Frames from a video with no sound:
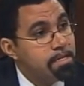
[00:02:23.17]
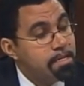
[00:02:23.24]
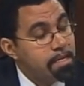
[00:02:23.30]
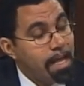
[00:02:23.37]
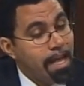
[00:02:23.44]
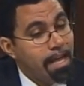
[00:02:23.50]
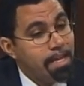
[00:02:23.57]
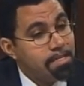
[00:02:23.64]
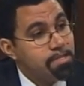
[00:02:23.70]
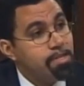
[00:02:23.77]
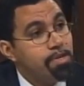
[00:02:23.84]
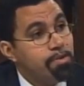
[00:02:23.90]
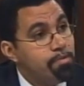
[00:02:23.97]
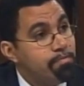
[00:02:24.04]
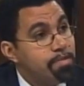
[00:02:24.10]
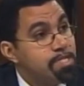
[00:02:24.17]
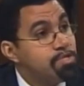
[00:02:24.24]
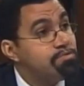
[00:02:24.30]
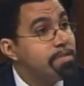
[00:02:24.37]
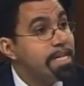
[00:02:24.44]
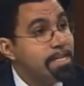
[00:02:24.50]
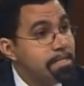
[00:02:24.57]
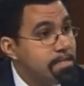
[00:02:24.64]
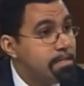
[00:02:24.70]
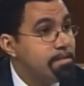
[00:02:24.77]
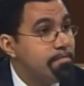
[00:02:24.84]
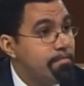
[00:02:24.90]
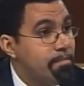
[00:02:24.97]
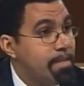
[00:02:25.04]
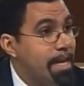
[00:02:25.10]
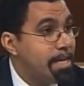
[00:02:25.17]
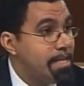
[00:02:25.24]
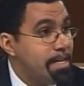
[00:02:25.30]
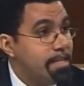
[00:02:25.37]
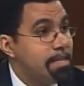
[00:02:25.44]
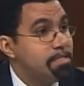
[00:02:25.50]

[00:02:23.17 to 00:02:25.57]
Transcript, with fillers: and to retreat from the idea that